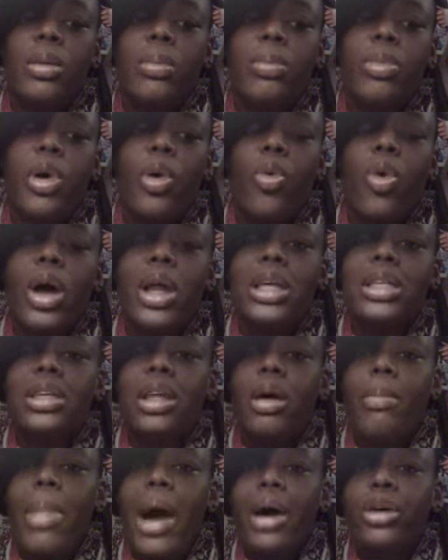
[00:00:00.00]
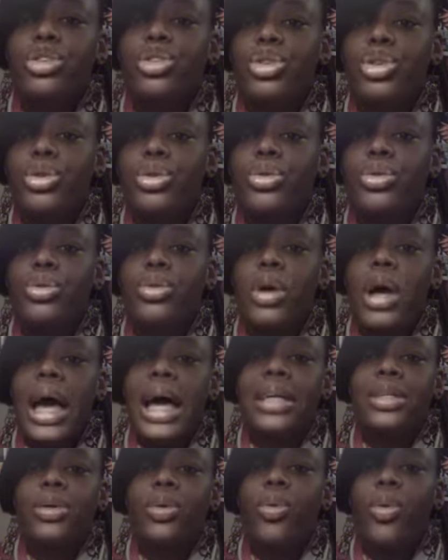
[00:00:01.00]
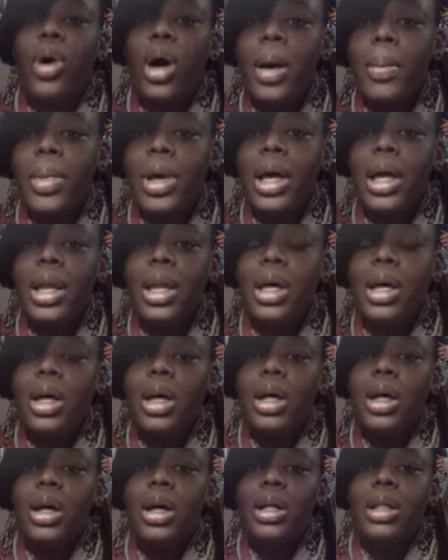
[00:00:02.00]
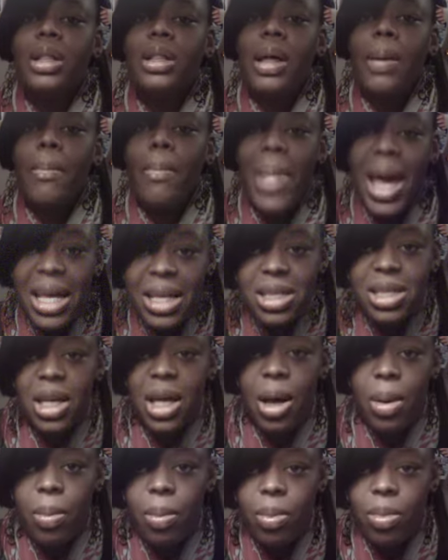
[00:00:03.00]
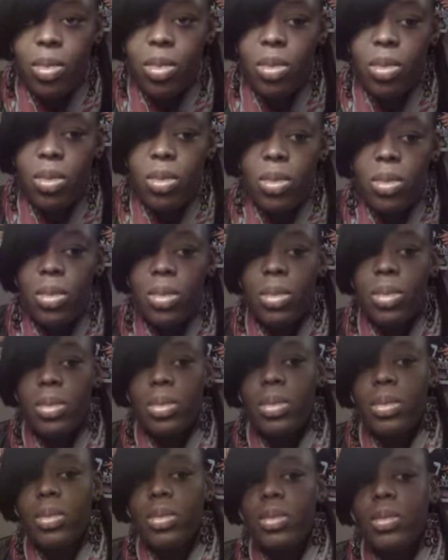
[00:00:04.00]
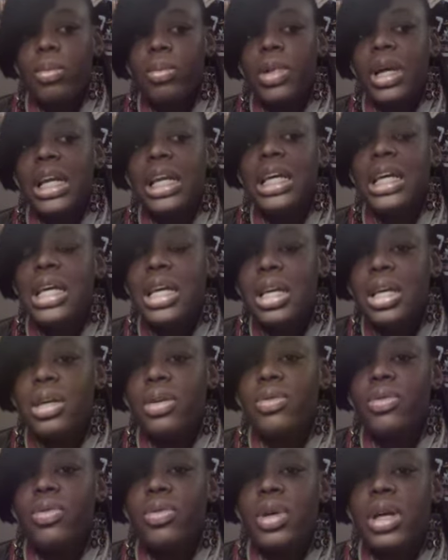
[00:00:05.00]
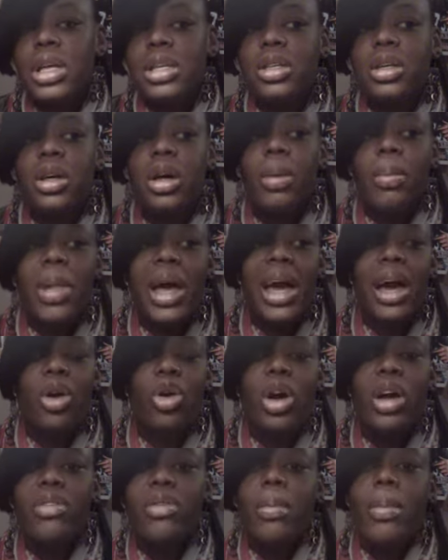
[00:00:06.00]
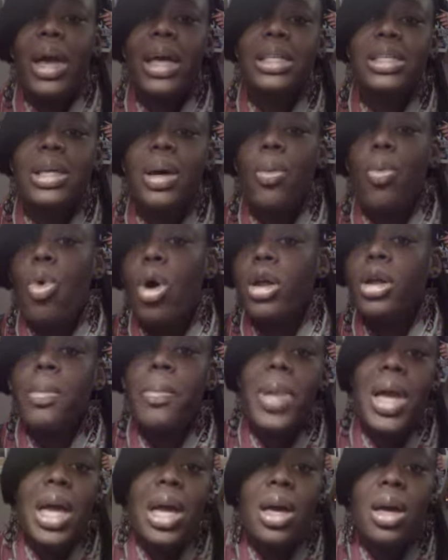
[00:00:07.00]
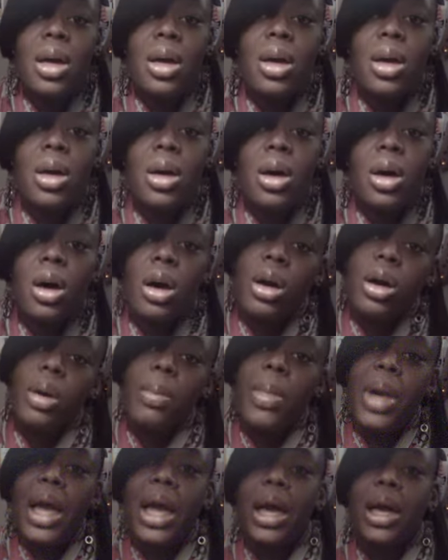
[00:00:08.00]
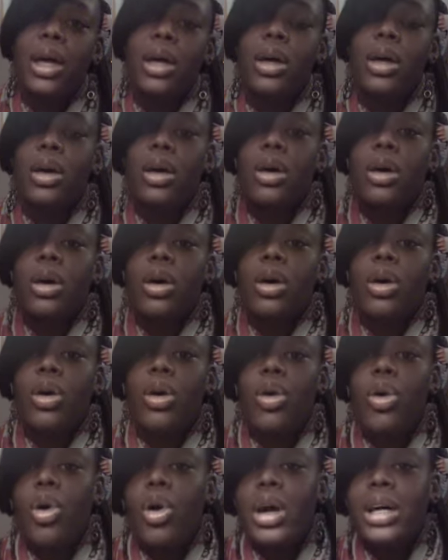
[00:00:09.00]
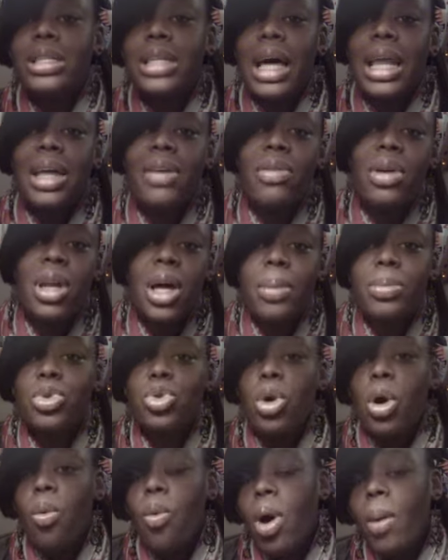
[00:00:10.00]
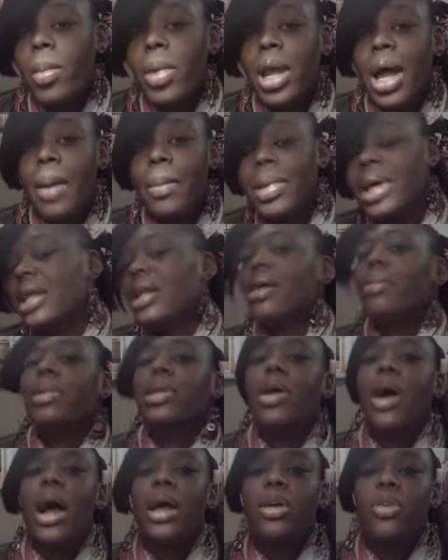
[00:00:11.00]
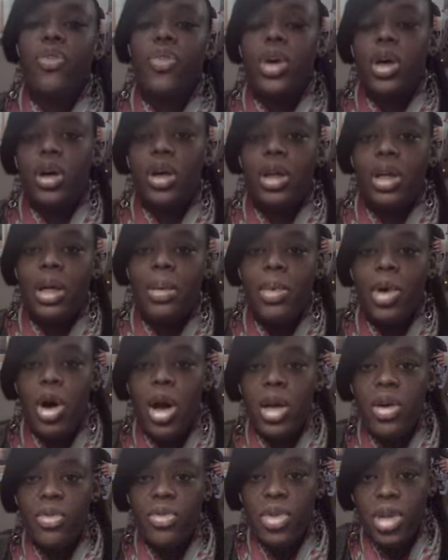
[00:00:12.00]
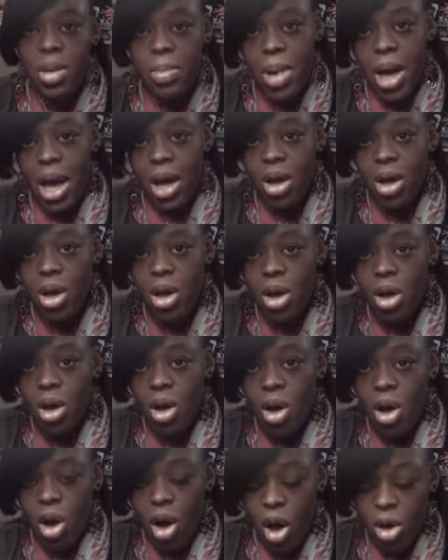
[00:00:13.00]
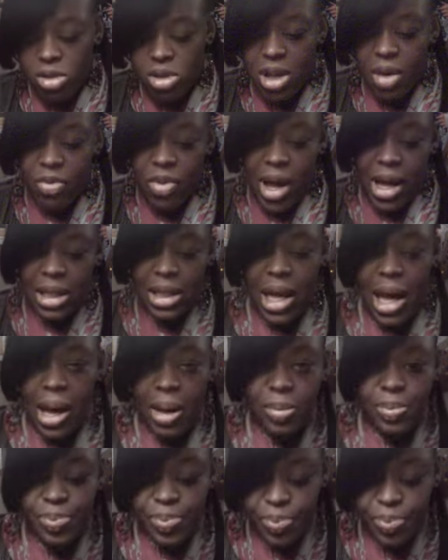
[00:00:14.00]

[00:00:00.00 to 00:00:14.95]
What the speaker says: but what is it about you as a woman that makes him believe he's a good man, or even makes him want to be a good man? Or is that even up to a woman? I mean, let me know how you feel. Give me all your feedback on stuff like that.